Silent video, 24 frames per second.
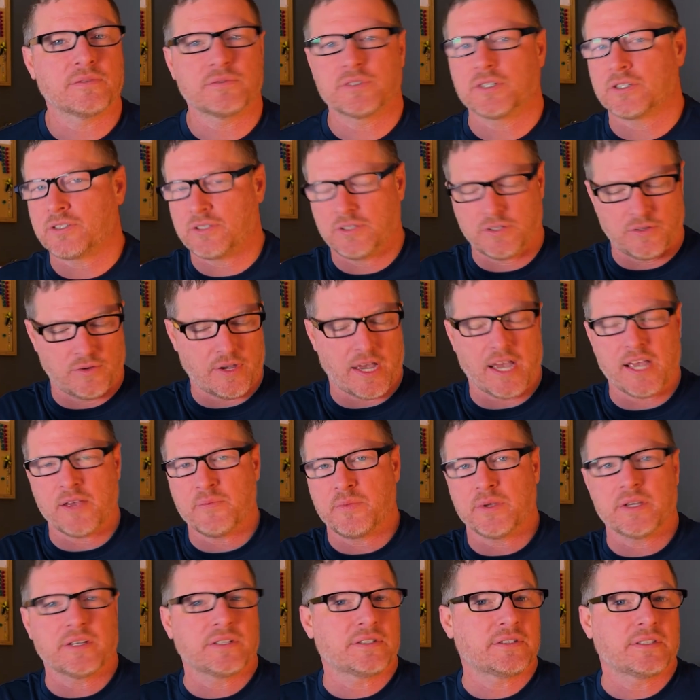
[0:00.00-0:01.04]
Just do A,
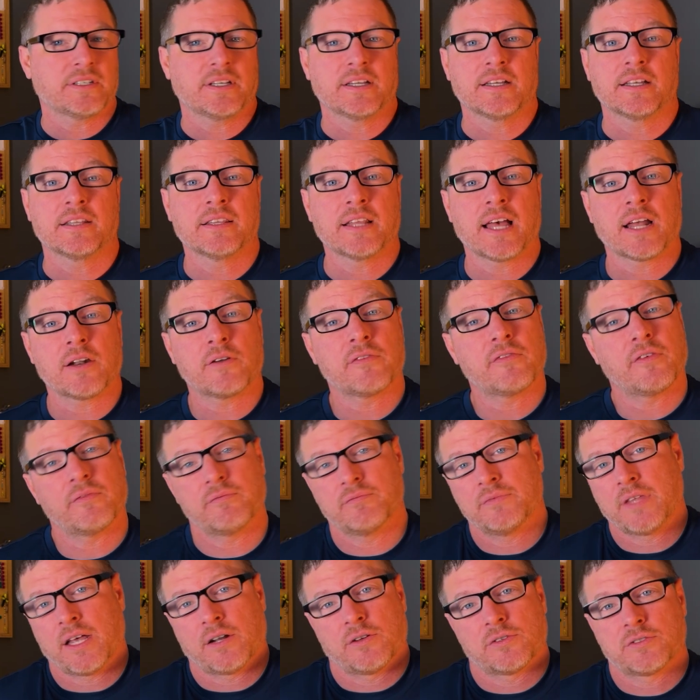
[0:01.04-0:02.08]
B, and C, and
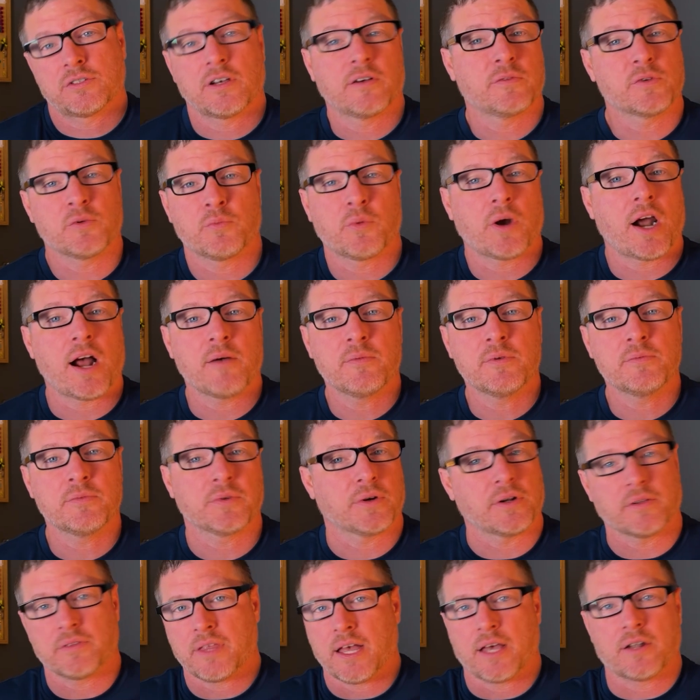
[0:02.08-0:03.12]
that'll solve your problem,
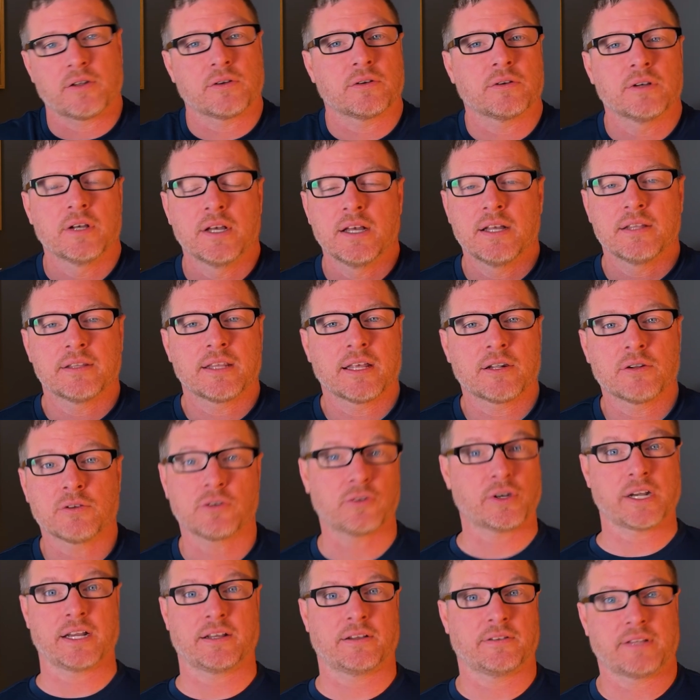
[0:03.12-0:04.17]
or
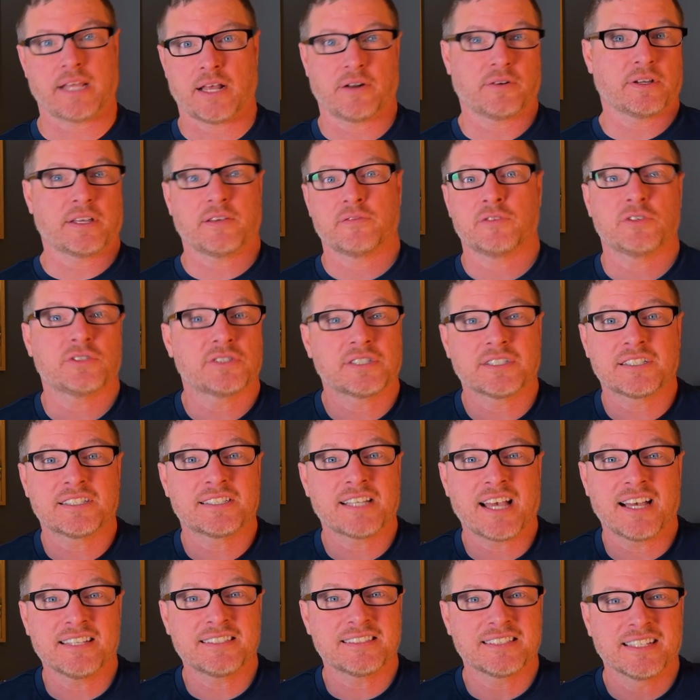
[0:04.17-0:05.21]
that'll give you
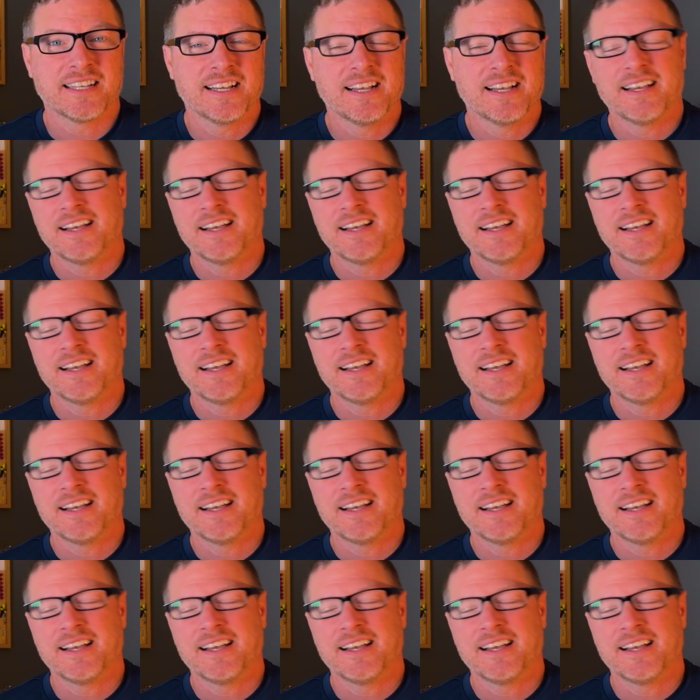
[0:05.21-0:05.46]
success.